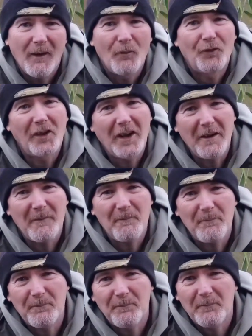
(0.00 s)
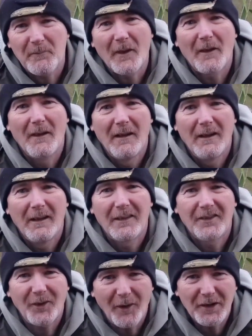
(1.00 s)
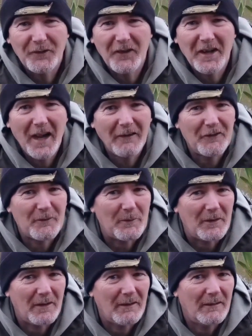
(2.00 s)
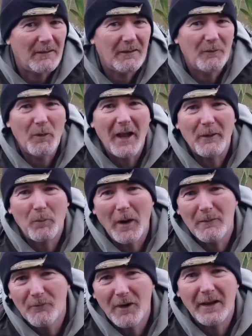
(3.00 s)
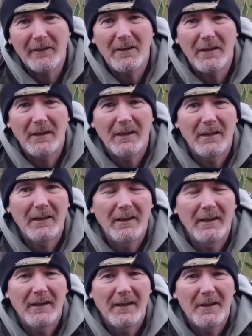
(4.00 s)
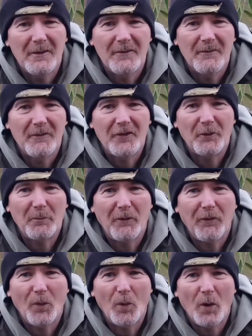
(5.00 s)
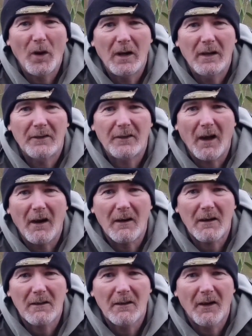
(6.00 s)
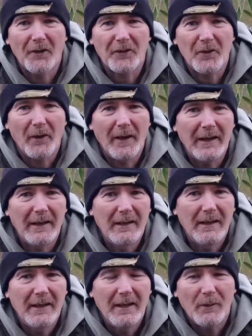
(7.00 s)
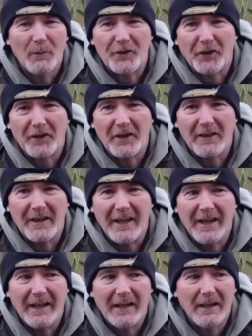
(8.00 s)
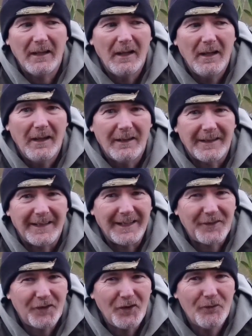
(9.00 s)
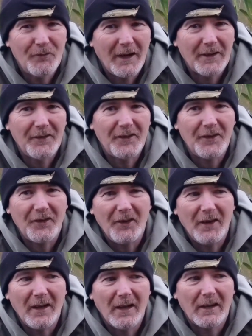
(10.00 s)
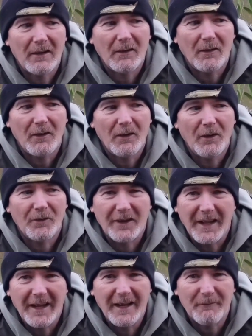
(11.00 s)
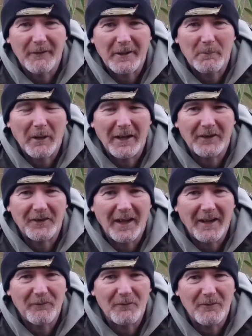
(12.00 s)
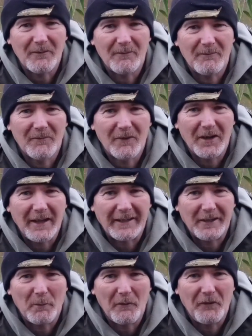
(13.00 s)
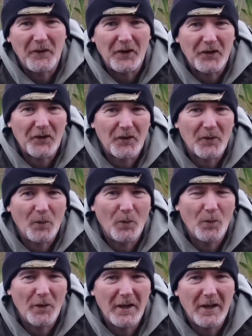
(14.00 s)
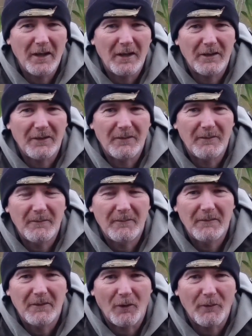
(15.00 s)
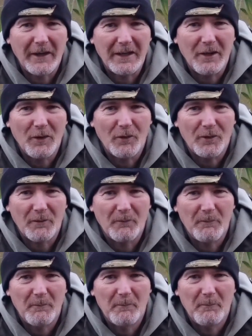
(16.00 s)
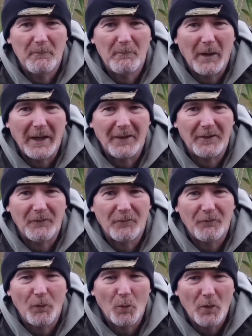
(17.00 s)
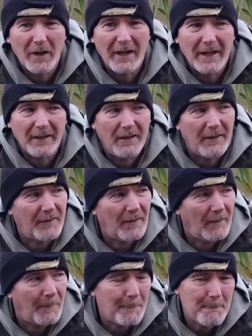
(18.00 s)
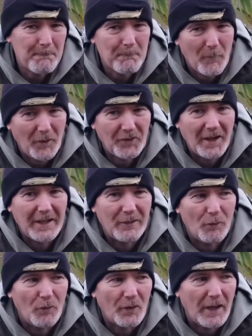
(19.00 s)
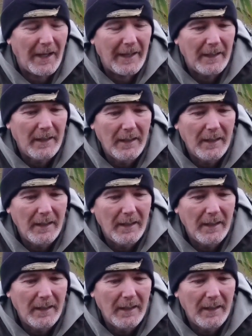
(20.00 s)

I've seen signs of encouragement. We had one run just before dark last night, which I didn't hit. Now that's 2 runs this year on the hair rig baits that haven't connected with fish. All the directly hooked baits have all connected, so something to look at.